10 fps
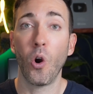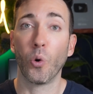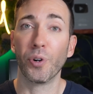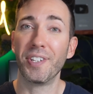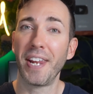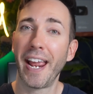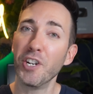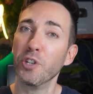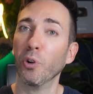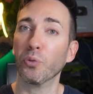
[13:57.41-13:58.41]
or a
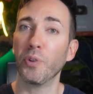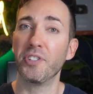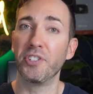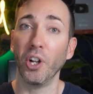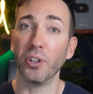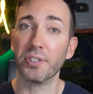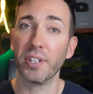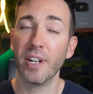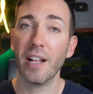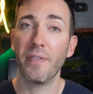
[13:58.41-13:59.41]
tangible result
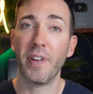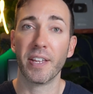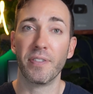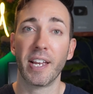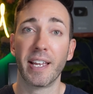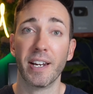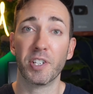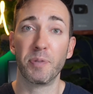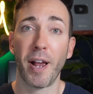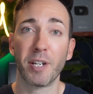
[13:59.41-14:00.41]
they, they can
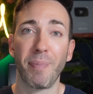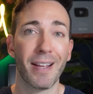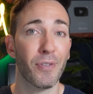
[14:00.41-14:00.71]
expect by